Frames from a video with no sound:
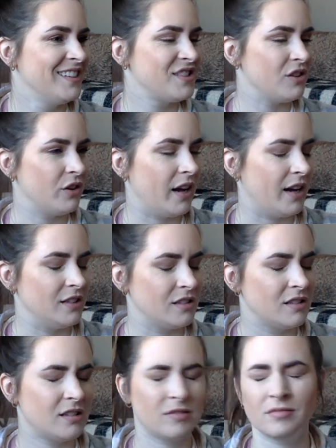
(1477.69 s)
So yeah,
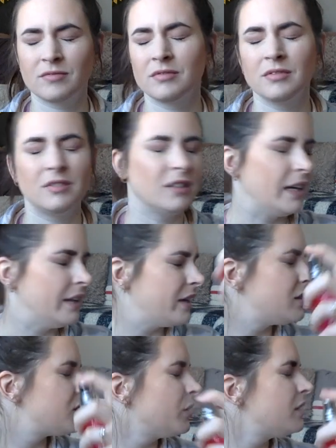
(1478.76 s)
I like
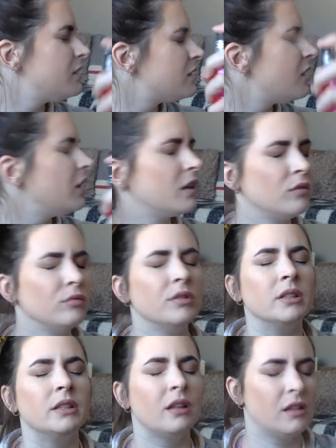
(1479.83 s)
this one because it's got like a
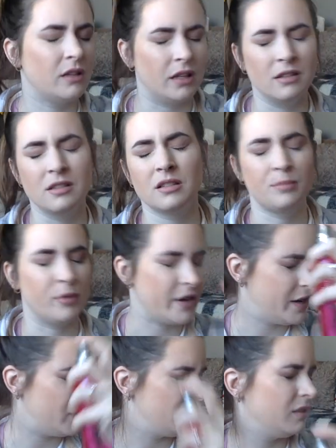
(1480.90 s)
really thin
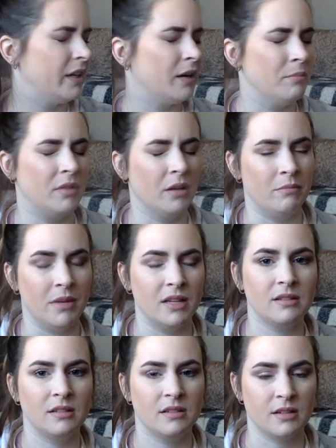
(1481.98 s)
sprayer. The
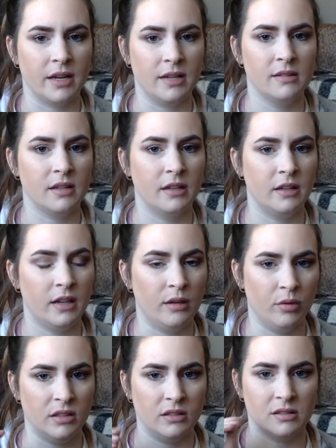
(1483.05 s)
mist is nice. I hate
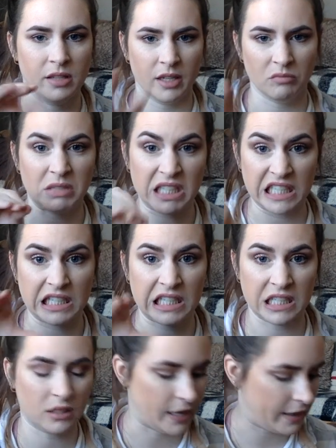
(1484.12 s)
when it's like
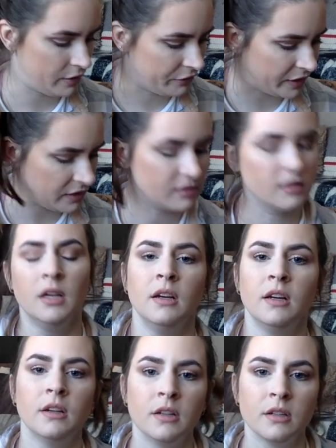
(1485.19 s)
at your face.
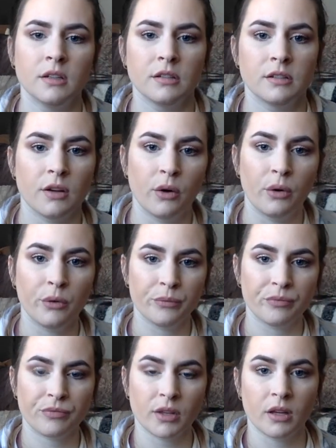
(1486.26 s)
So
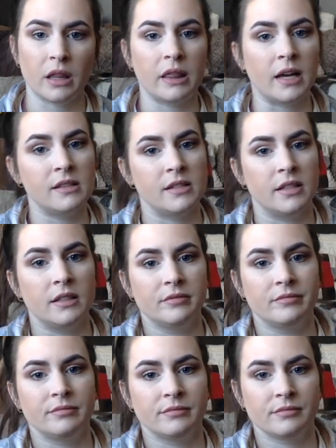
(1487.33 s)
that's it.
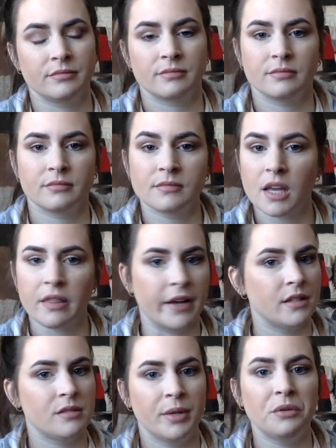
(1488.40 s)

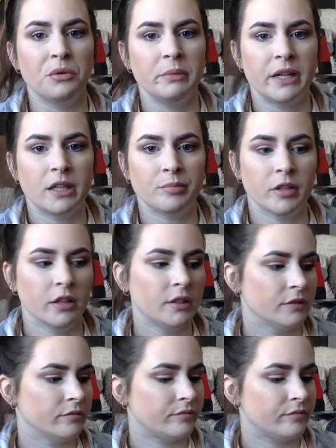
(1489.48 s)
That's my whole makeup look.